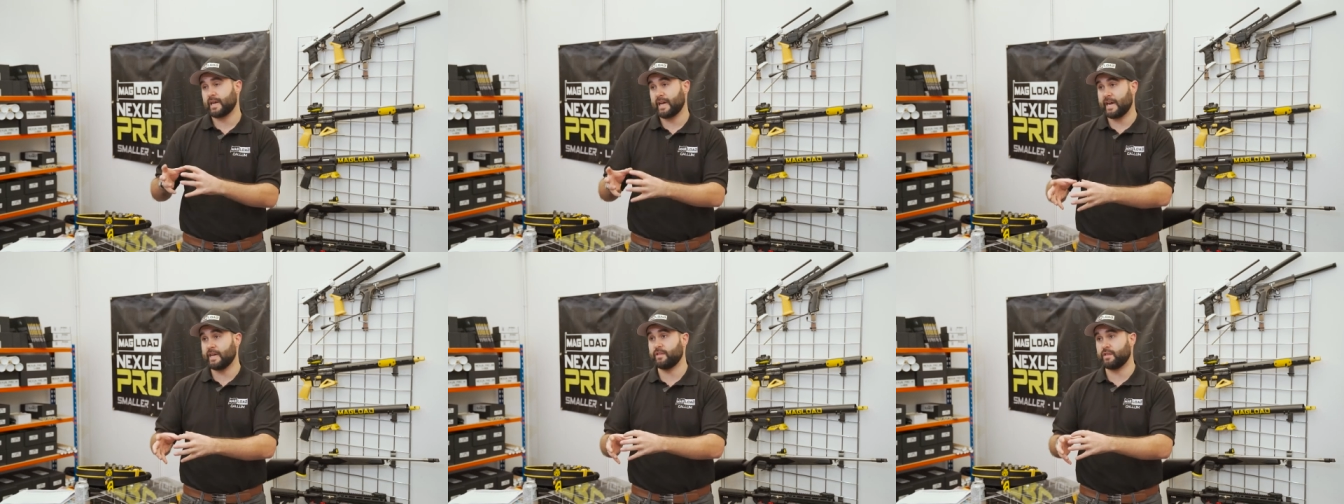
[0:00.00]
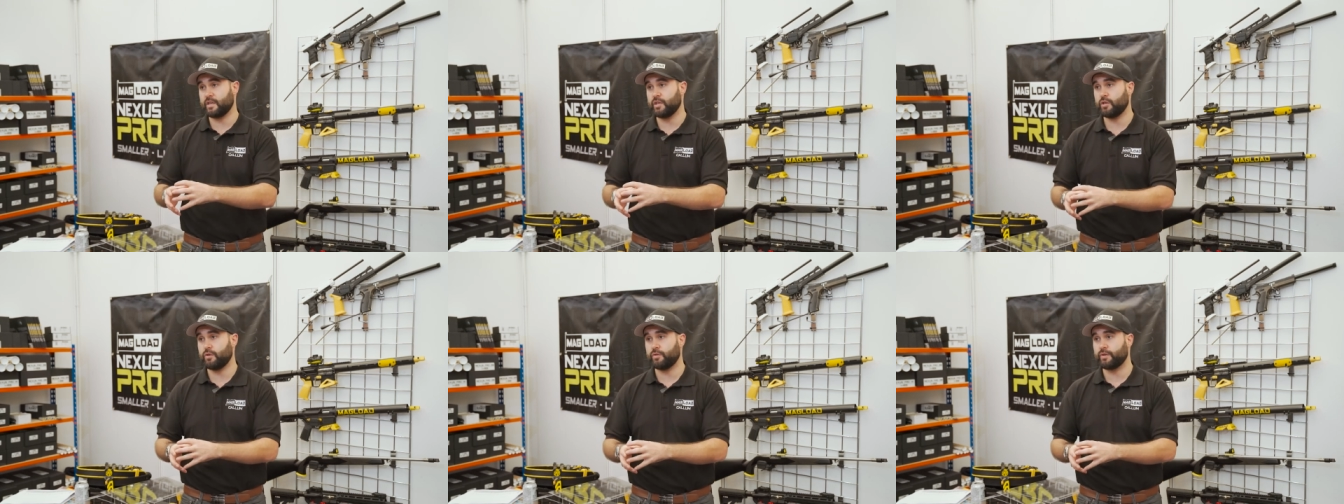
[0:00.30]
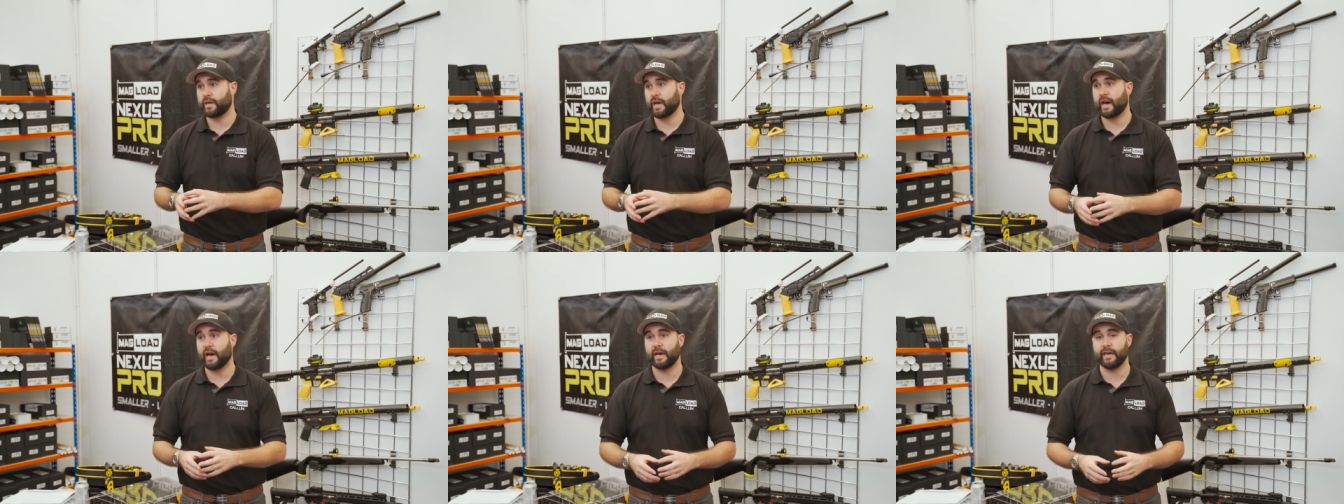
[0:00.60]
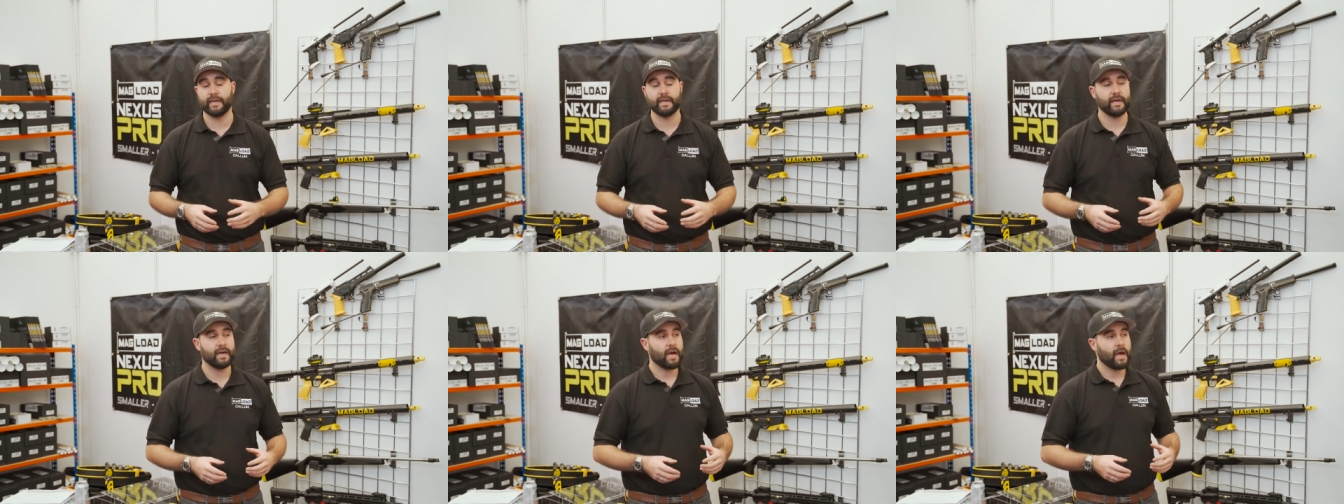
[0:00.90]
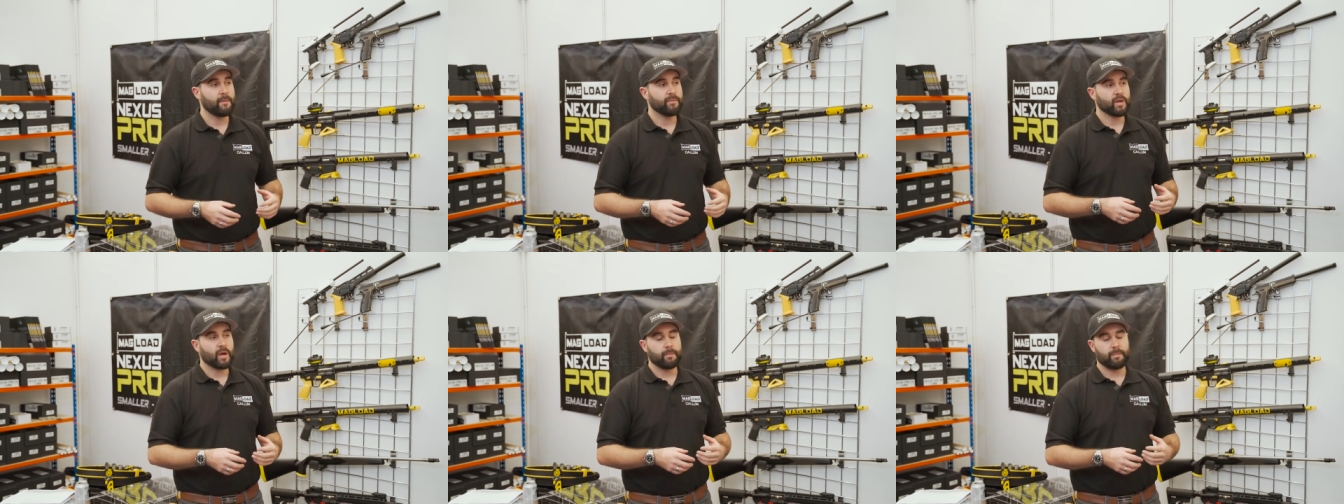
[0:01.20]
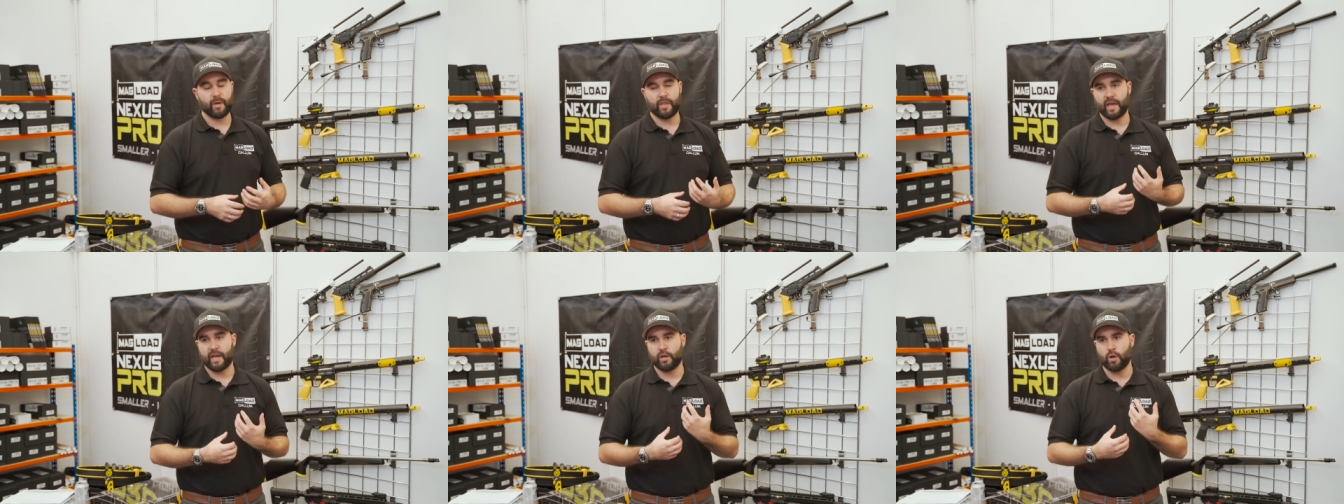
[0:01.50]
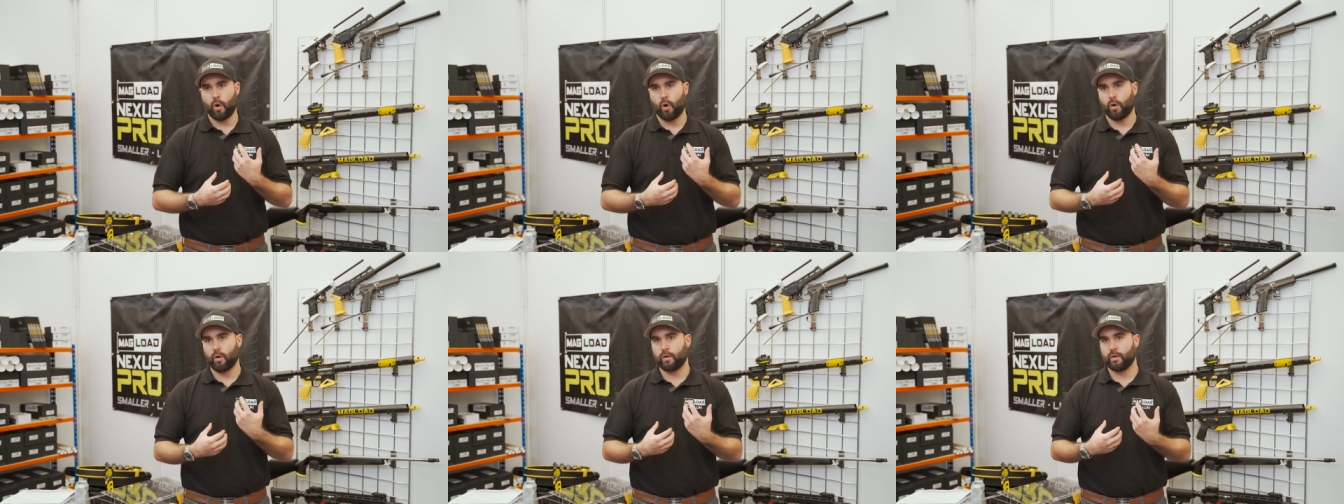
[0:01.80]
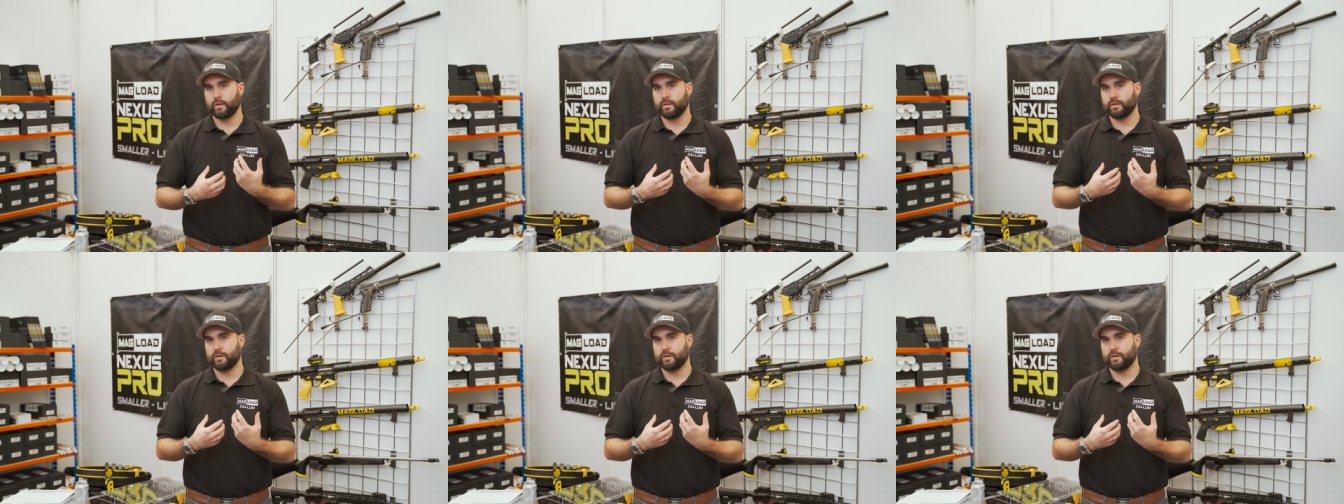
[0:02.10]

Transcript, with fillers: in the U K, but they're not